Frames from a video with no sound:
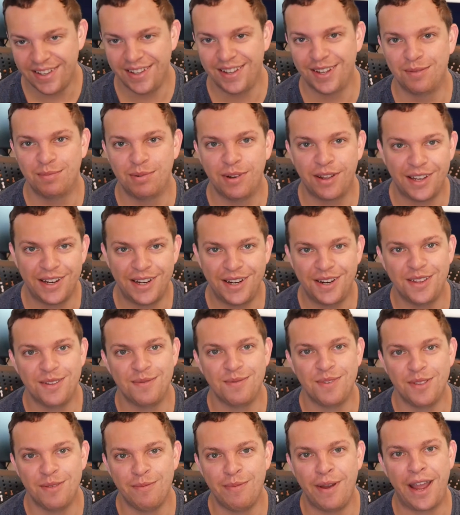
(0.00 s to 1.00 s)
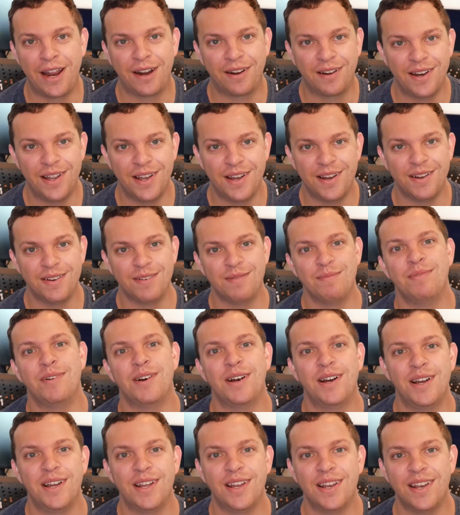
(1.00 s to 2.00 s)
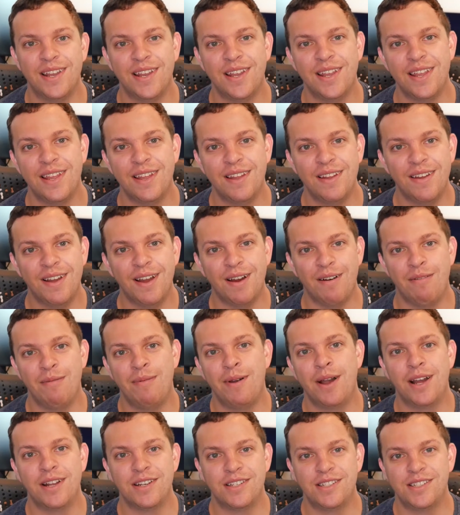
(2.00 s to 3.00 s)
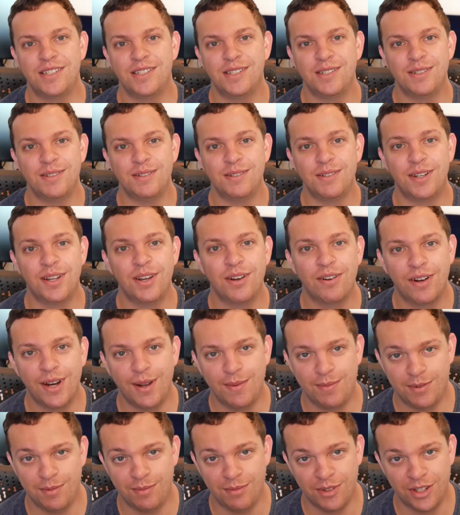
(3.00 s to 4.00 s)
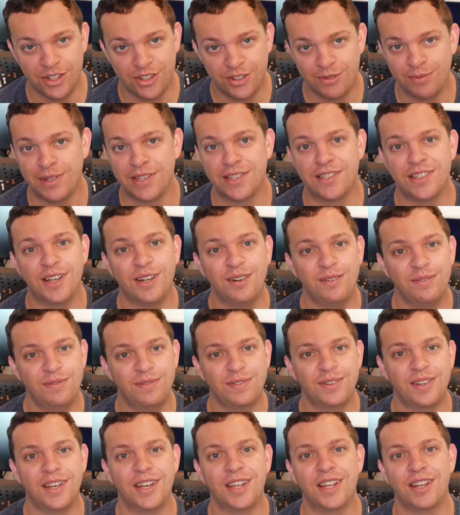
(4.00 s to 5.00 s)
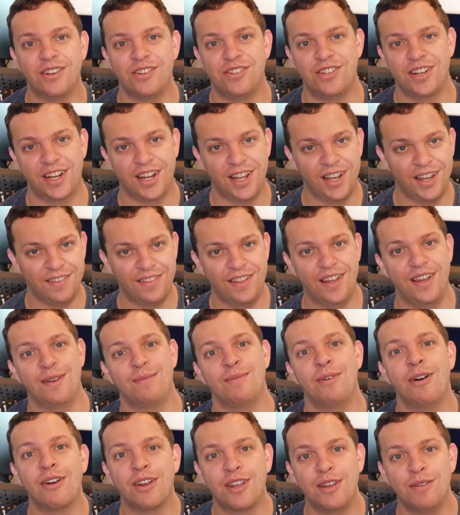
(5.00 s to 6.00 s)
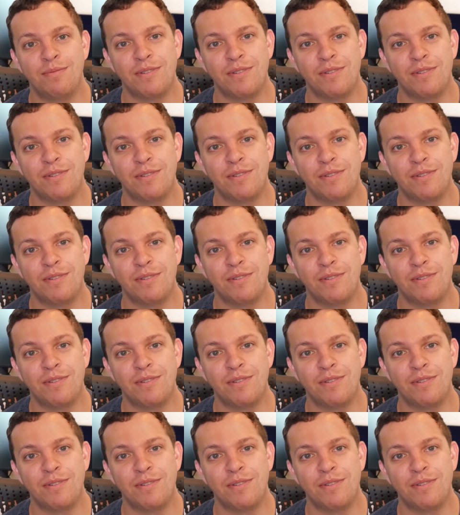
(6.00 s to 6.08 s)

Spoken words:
You probably hear them in the background, but I'm about to go grab some lunch for myself. Gonna go check out that poke